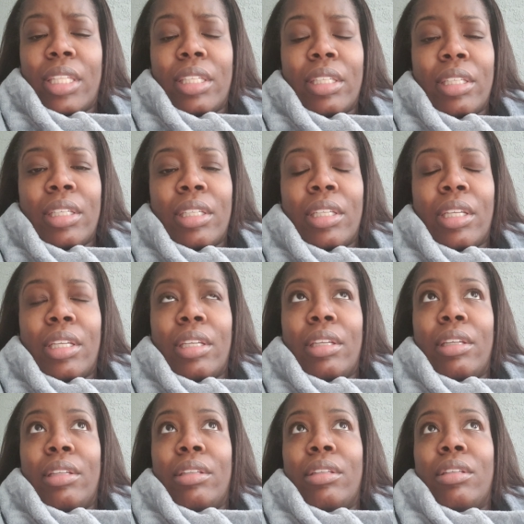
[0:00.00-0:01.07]
then
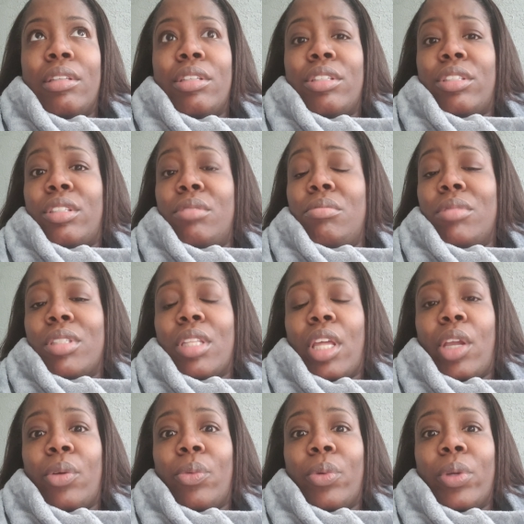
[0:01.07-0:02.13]
and she was
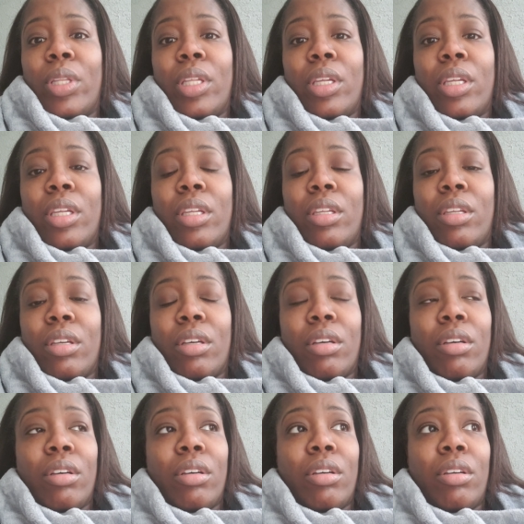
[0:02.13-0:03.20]
like really
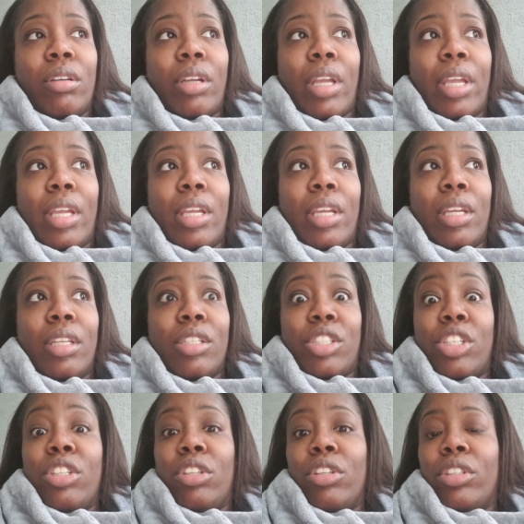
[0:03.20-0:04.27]
young and
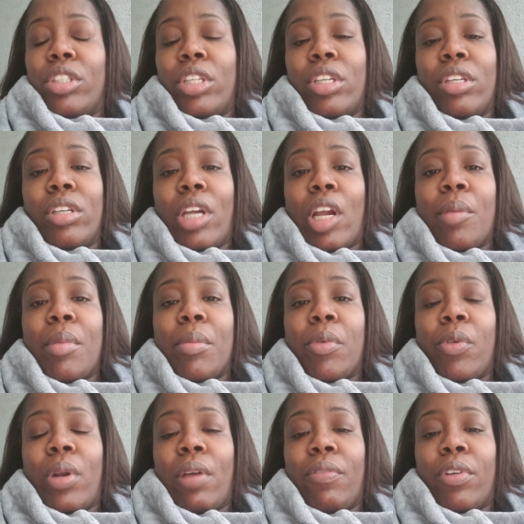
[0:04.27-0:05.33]
she looked young. I remember
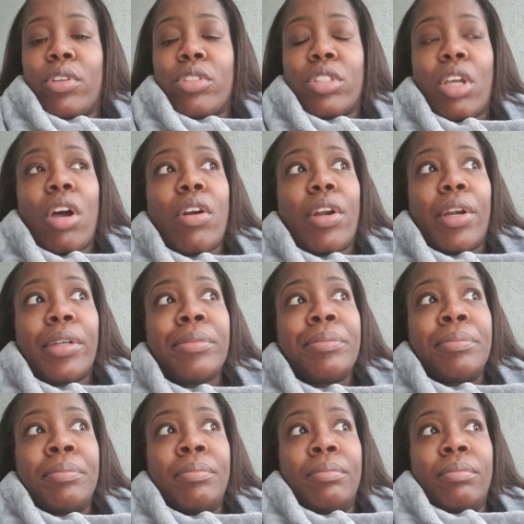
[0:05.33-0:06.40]
when I first saw her.
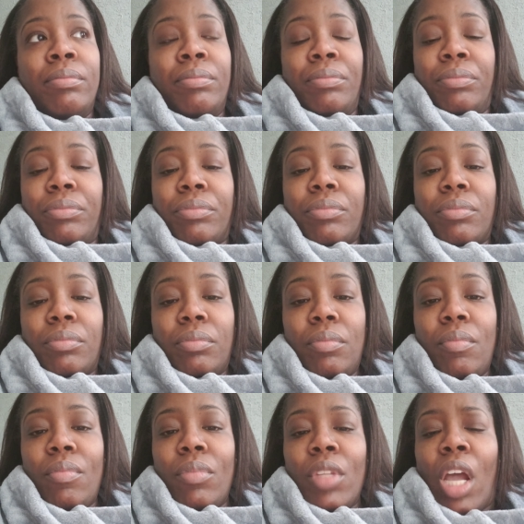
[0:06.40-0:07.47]

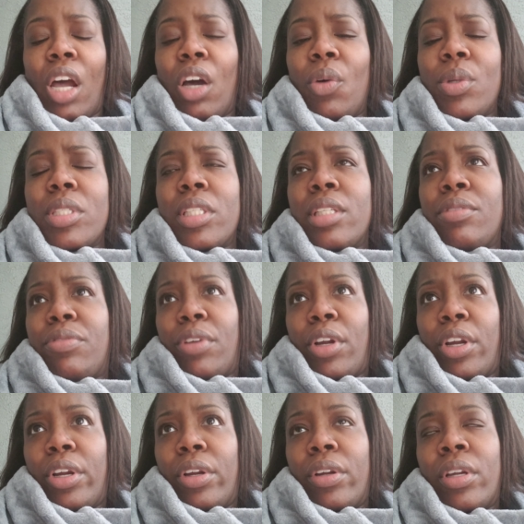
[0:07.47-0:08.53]
I always lived for
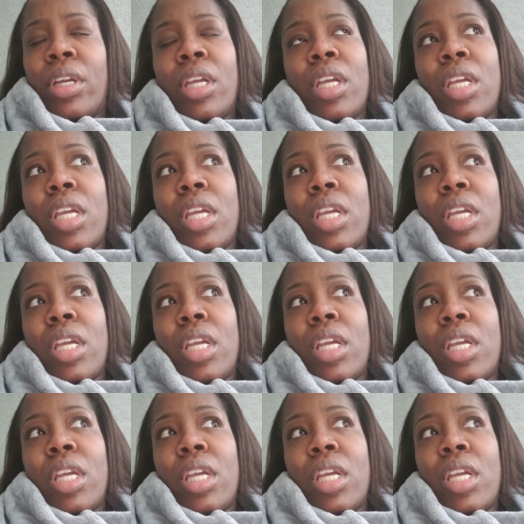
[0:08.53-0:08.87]
her